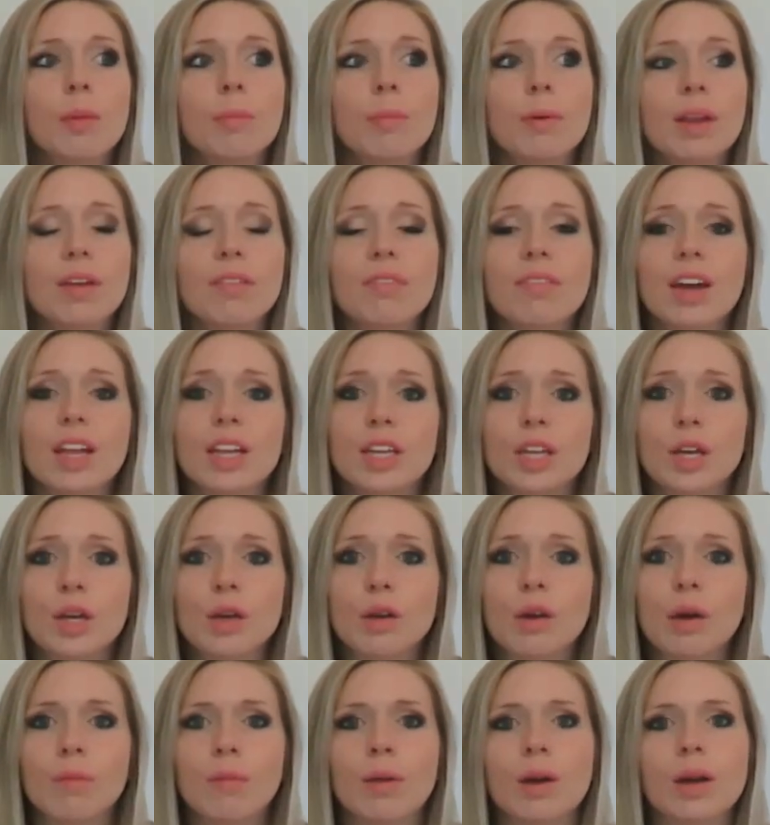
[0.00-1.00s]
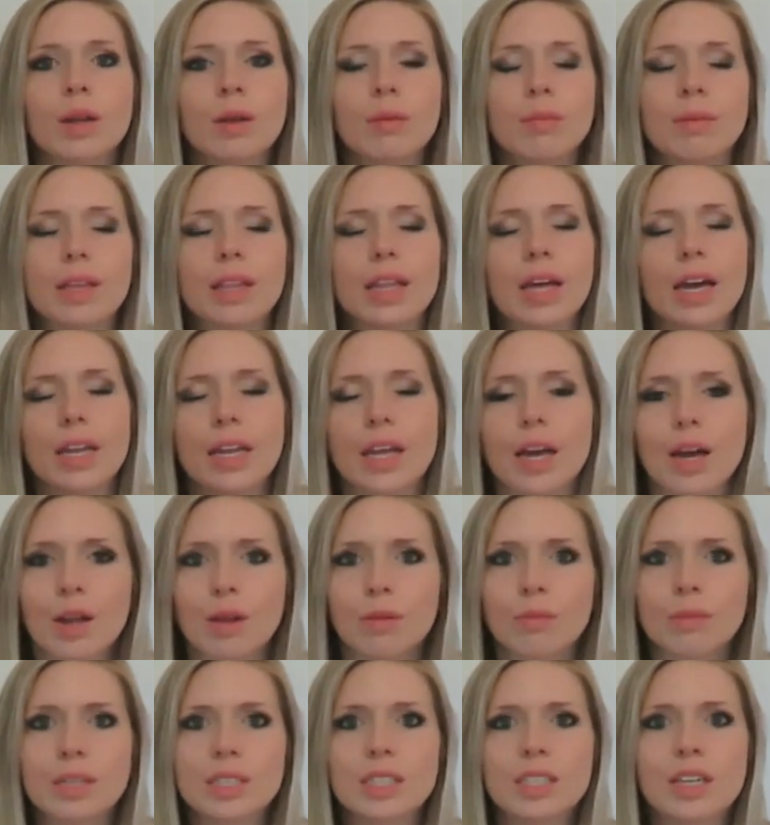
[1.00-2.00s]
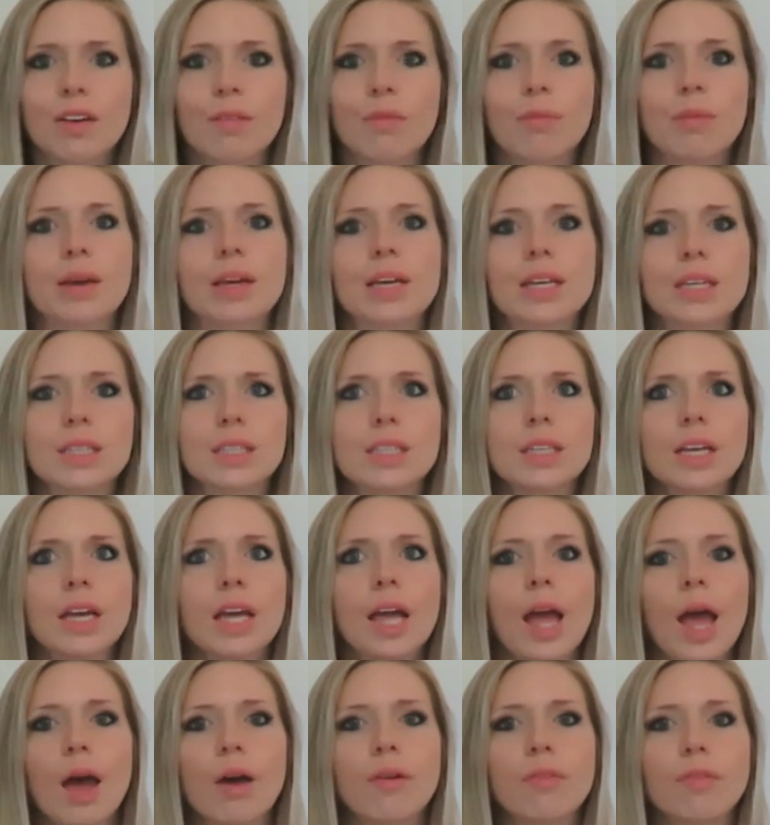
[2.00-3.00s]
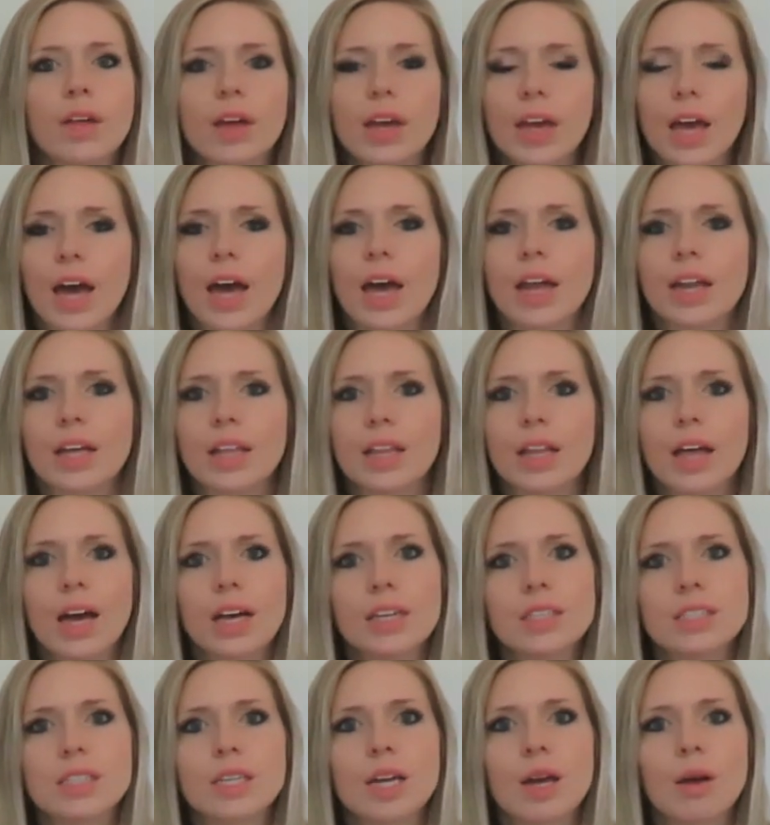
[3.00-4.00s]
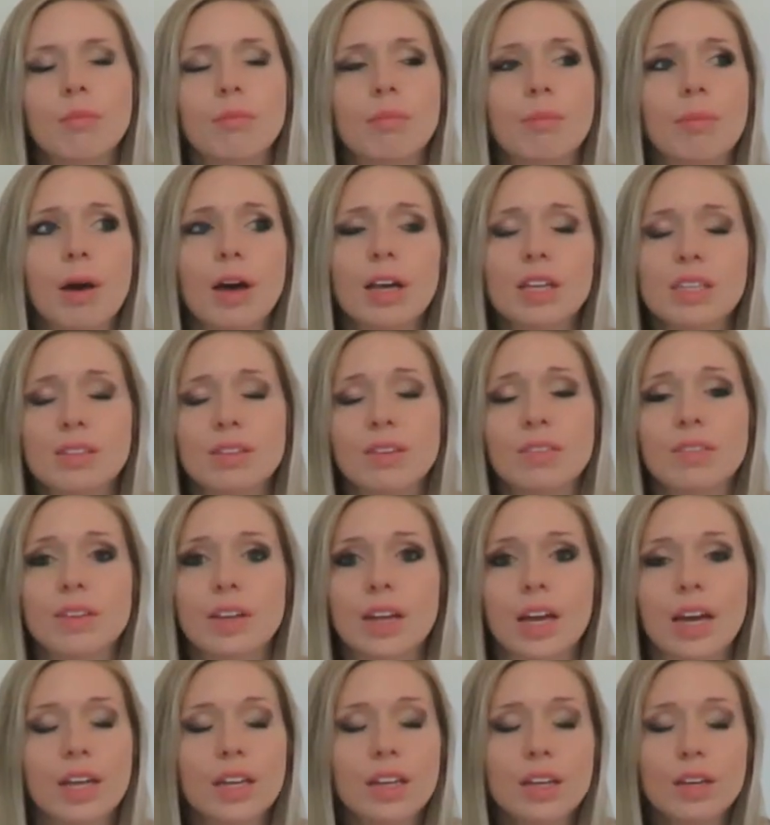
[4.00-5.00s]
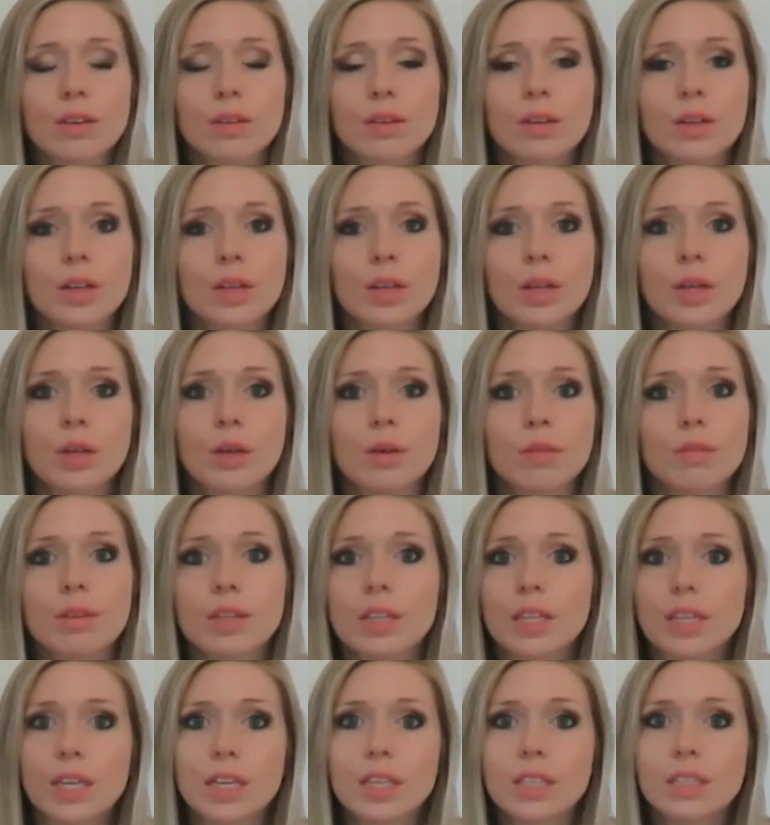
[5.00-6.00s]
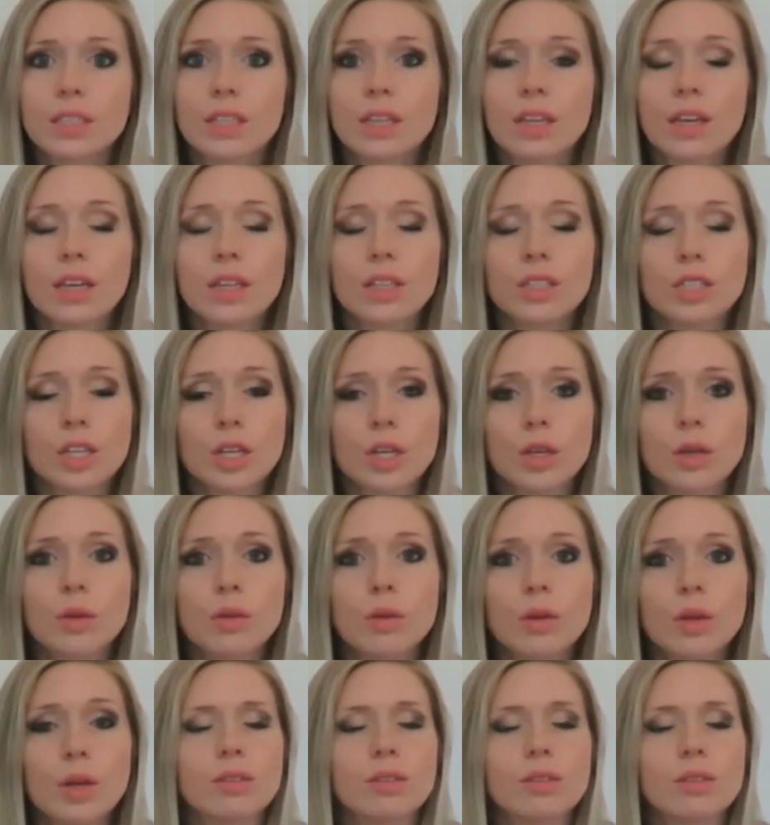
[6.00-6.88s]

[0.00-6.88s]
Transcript: But if I do, I'm not going to be that down on myself because I feel like I had it last time. Possibly even had it with Kinsley too.